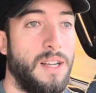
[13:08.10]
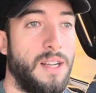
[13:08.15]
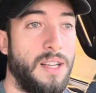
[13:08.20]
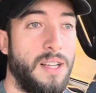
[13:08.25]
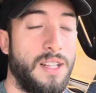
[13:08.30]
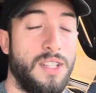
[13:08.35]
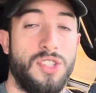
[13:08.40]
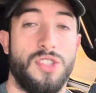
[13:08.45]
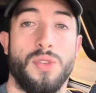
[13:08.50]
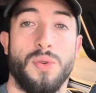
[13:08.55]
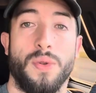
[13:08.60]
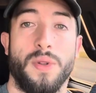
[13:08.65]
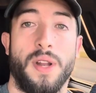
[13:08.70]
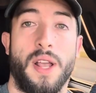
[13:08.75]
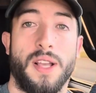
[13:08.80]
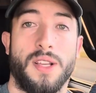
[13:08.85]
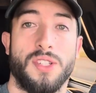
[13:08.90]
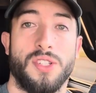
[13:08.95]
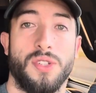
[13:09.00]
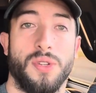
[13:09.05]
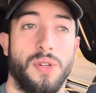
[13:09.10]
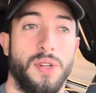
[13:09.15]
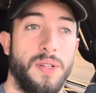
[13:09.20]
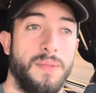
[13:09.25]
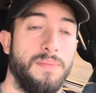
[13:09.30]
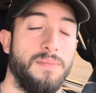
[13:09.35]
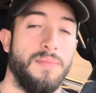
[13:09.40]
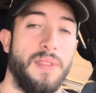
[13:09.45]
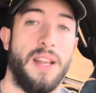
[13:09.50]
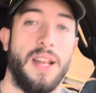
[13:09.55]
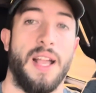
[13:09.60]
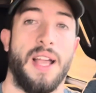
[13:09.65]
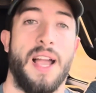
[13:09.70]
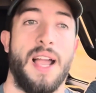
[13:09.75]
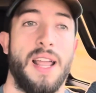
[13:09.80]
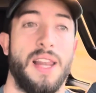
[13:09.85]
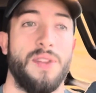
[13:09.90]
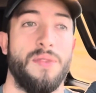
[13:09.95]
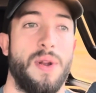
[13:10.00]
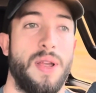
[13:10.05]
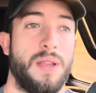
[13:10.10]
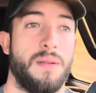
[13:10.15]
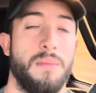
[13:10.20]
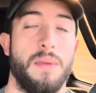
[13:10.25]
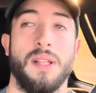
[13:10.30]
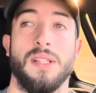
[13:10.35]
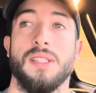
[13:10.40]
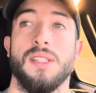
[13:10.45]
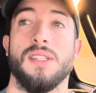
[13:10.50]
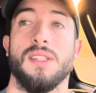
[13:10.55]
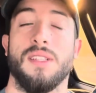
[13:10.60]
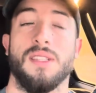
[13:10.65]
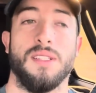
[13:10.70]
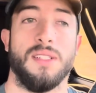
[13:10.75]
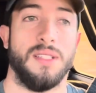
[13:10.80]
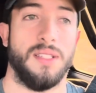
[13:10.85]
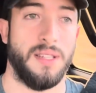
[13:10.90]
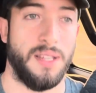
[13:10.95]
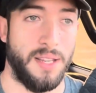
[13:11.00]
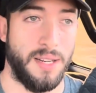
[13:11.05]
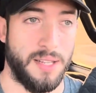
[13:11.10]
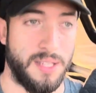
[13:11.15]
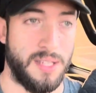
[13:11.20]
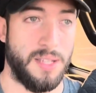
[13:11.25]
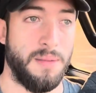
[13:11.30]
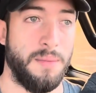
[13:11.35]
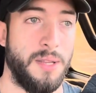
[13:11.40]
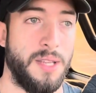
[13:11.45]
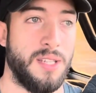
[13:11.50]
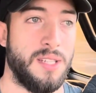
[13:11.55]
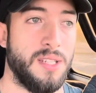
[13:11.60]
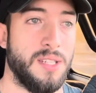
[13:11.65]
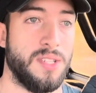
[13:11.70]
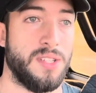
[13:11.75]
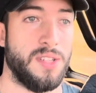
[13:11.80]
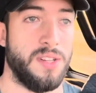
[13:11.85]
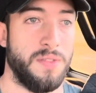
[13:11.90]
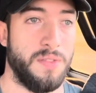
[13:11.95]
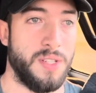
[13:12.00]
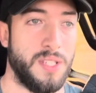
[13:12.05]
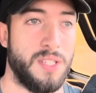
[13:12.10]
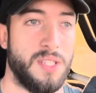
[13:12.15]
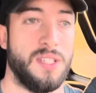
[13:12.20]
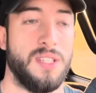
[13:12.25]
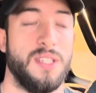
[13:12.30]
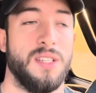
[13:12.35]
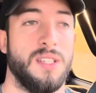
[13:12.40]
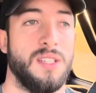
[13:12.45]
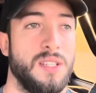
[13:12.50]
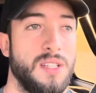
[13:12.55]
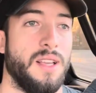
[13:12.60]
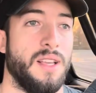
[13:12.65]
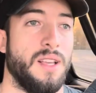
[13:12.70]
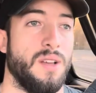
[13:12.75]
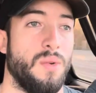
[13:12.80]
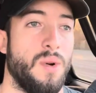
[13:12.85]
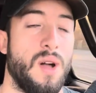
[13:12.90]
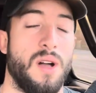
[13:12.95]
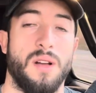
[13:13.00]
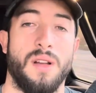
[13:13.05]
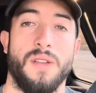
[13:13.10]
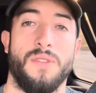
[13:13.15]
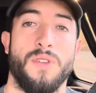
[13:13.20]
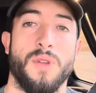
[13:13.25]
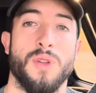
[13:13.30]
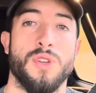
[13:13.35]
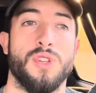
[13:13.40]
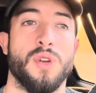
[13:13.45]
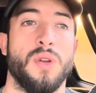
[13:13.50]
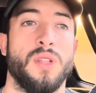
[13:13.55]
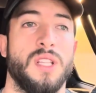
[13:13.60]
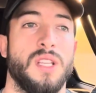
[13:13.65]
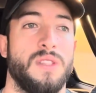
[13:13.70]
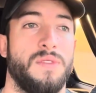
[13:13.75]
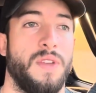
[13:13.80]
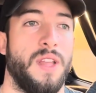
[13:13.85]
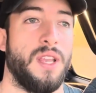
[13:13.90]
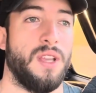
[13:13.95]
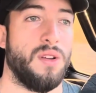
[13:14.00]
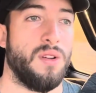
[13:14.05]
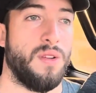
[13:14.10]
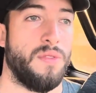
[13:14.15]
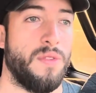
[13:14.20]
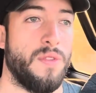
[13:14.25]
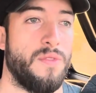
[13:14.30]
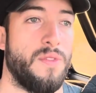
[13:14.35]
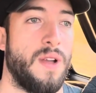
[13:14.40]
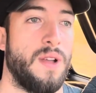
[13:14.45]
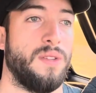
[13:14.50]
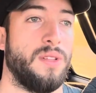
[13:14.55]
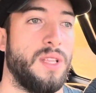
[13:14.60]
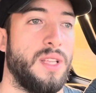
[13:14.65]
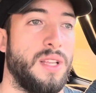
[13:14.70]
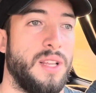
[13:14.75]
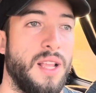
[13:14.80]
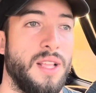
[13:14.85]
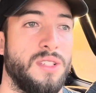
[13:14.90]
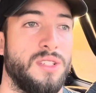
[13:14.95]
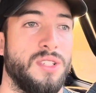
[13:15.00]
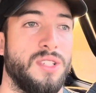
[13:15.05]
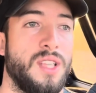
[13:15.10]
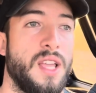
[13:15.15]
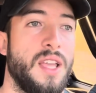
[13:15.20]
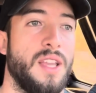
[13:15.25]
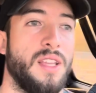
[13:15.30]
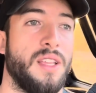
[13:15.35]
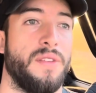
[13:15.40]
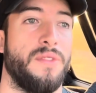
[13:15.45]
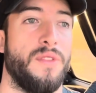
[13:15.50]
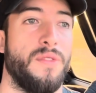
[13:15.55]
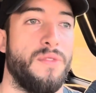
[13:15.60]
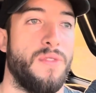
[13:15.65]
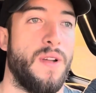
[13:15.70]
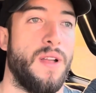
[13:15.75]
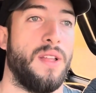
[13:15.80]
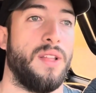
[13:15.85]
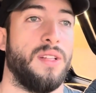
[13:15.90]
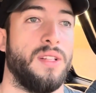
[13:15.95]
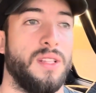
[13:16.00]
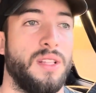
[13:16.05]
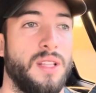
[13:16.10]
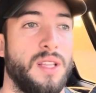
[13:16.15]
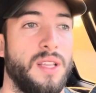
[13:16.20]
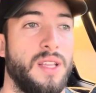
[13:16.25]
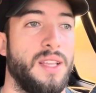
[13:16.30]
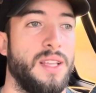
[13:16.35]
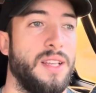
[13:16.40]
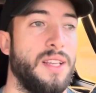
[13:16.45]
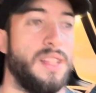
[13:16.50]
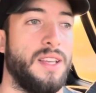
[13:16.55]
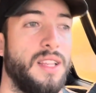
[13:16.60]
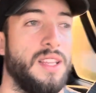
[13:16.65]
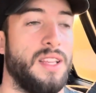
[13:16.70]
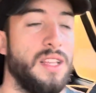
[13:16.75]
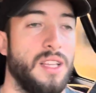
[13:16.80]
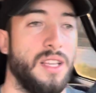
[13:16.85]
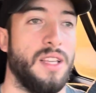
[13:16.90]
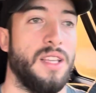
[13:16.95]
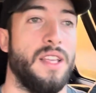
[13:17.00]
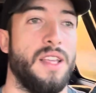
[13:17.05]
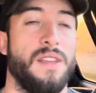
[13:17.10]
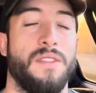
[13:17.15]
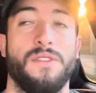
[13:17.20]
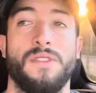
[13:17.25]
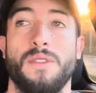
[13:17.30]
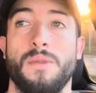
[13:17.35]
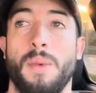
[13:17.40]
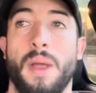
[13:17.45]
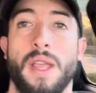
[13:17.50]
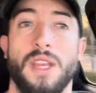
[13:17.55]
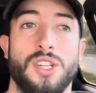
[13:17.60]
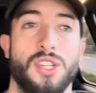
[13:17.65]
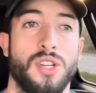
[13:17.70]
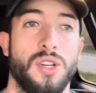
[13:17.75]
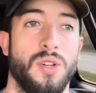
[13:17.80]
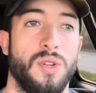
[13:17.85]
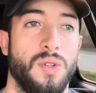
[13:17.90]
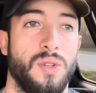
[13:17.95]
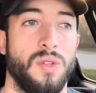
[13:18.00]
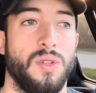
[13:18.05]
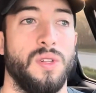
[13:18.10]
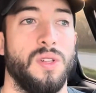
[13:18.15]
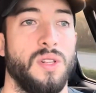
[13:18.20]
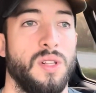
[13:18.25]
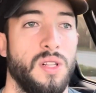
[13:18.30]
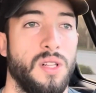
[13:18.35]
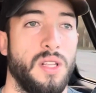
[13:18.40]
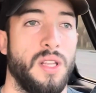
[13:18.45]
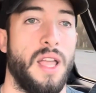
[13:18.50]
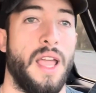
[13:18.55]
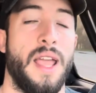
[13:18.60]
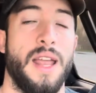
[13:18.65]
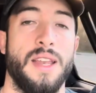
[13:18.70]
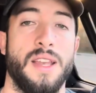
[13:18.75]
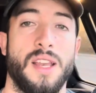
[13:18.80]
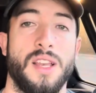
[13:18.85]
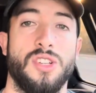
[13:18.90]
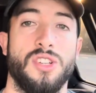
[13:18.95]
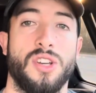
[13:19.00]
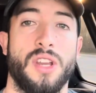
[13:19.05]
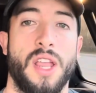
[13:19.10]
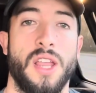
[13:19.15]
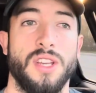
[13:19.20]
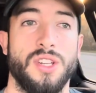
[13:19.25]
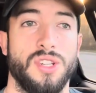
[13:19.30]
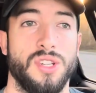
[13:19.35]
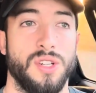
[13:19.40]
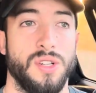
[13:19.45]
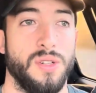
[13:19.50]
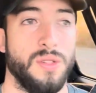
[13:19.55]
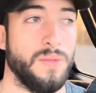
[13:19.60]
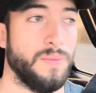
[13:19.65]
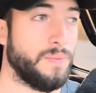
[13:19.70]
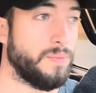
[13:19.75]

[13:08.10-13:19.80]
It's through NextDoor, and I highly recommend it. It is an amazing service. Well, if you enjoyed this video, if you found it entertaining, if you find it informational and educational,